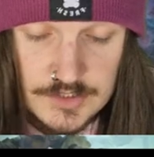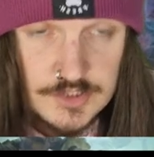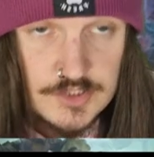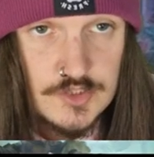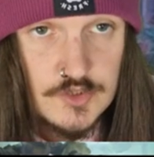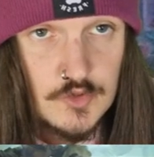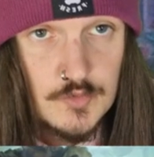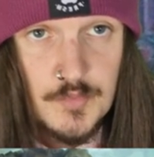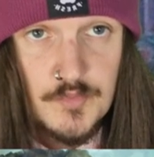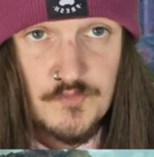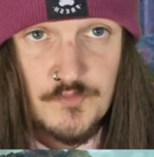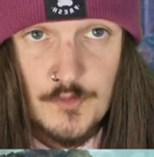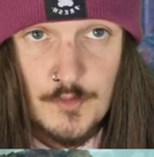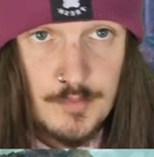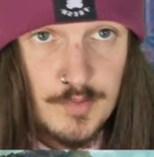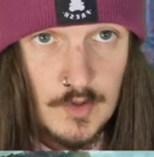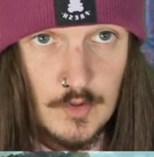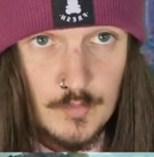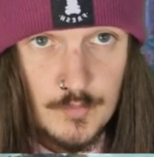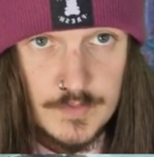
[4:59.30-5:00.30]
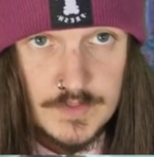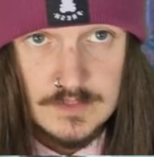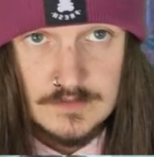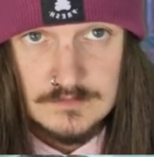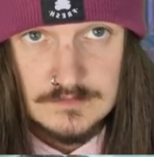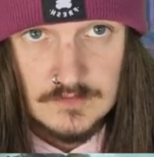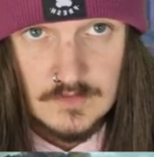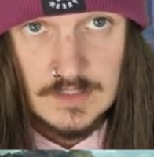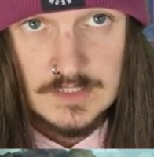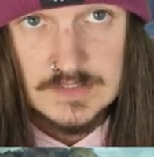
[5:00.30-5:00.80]
I just do prefer
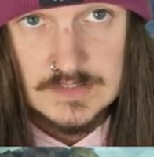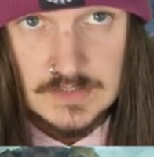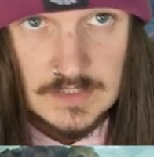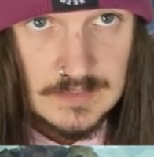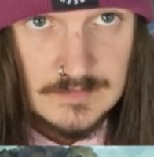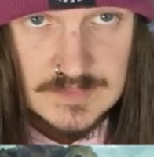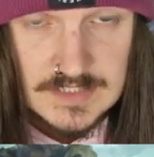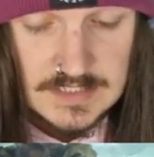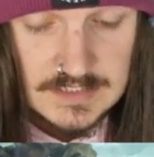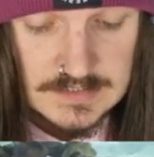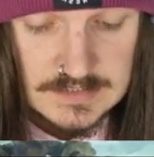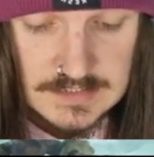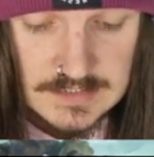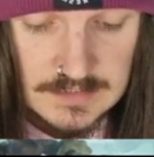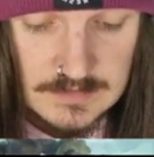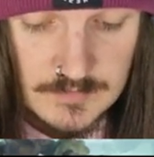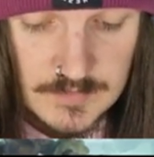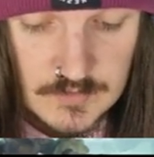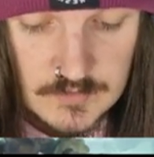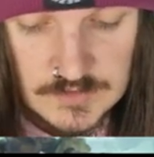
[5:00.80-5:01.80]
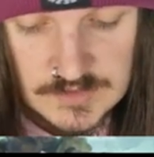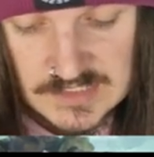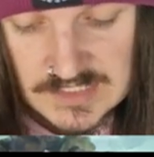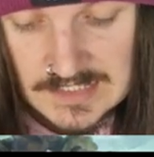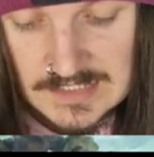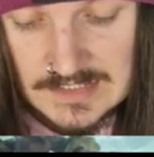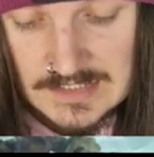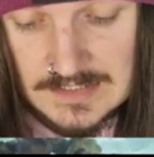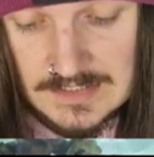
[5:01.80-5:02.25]
pulping 9 times out of 10, because